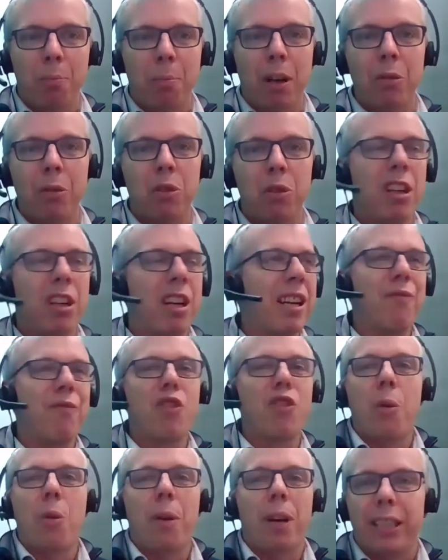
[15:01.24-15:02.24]
posts. I have
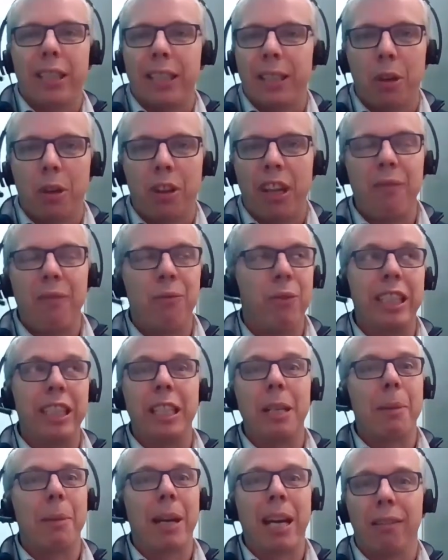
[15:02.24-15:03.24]
no idea what they're
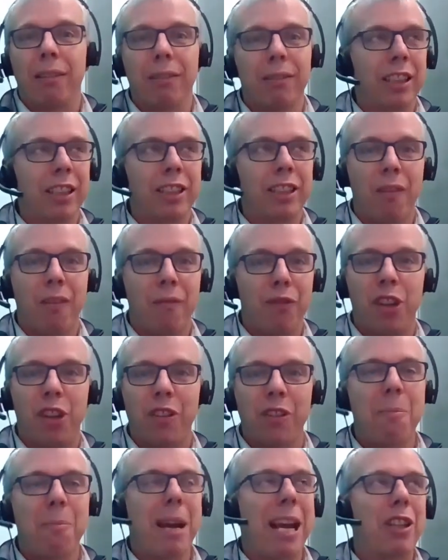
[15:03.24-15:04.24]
really about. I can't
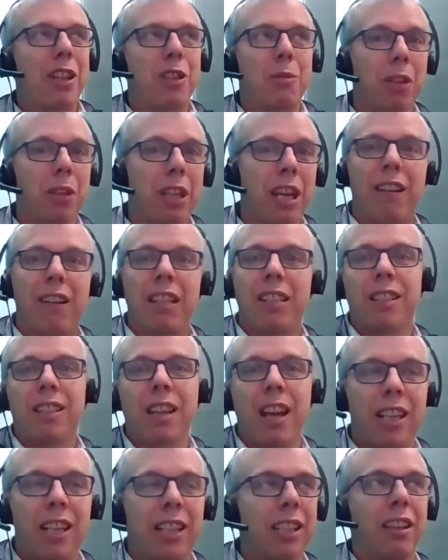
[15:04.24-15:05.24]
follow the maths, but they're
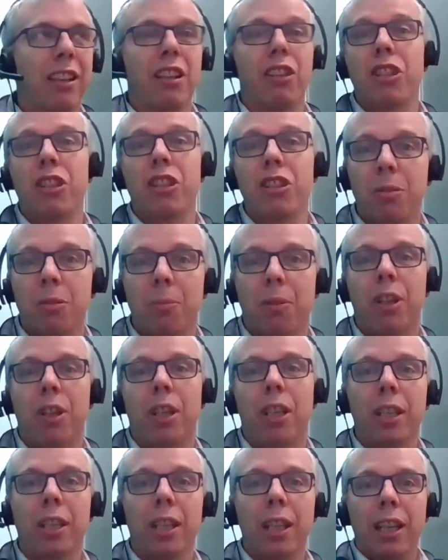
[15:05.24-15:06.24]
entertaining and I learn
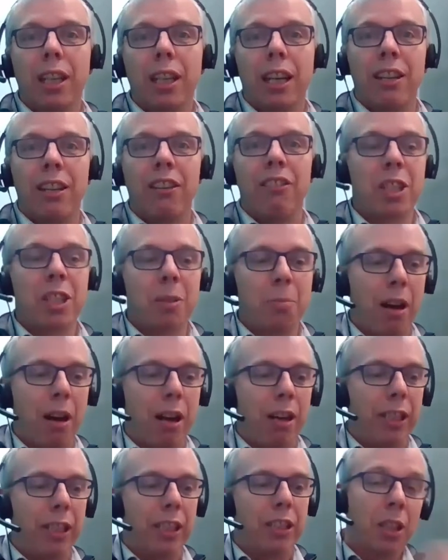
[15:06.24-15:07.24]
something and they're
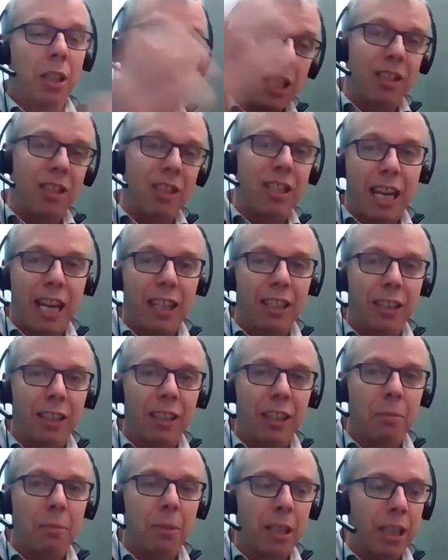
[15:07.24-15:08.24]
inspiring. So he's
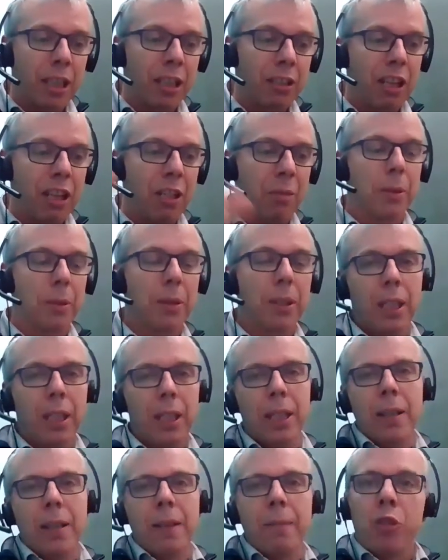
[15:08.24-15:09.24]
technically incredible.
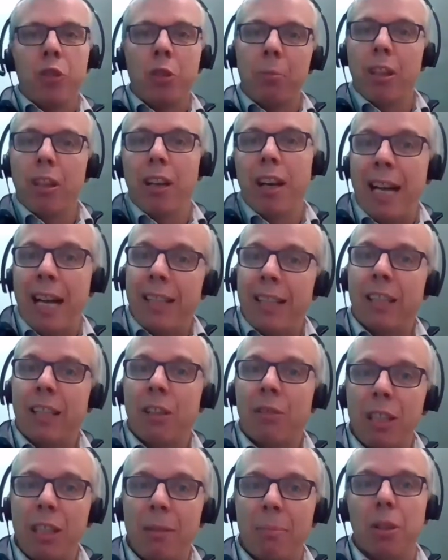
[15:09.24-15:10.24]
Somebody like Andy
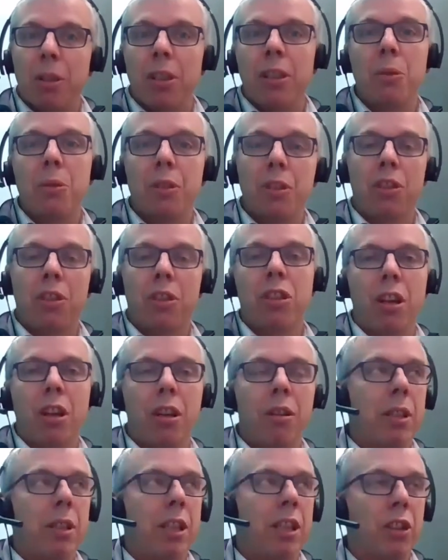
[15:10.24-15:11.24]
Kriebel, who is
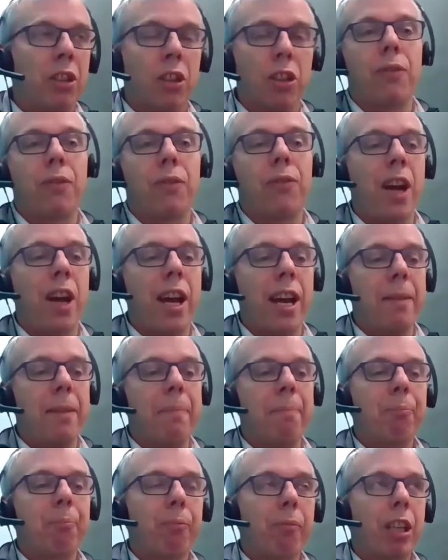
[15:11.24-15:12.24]
also in the Hall of
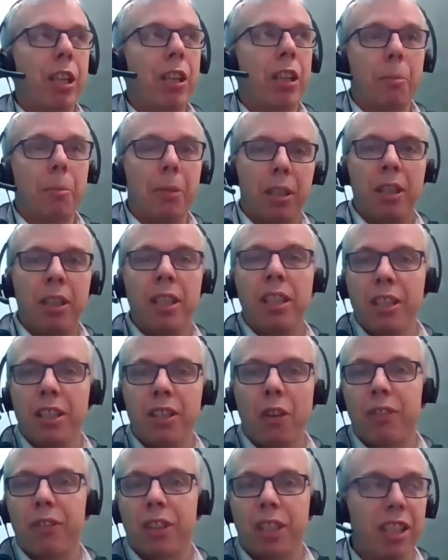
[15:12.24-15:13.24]
Fame, I mean, he is
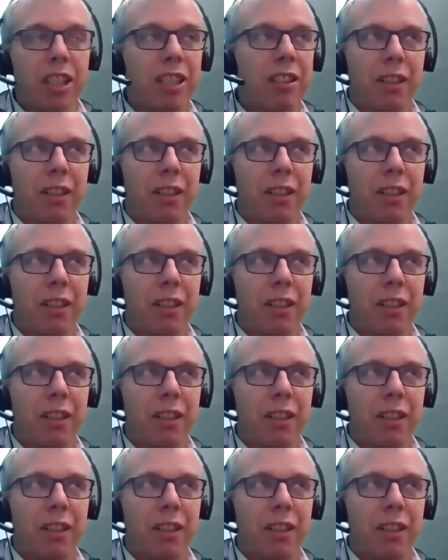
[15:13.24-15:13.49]
obviously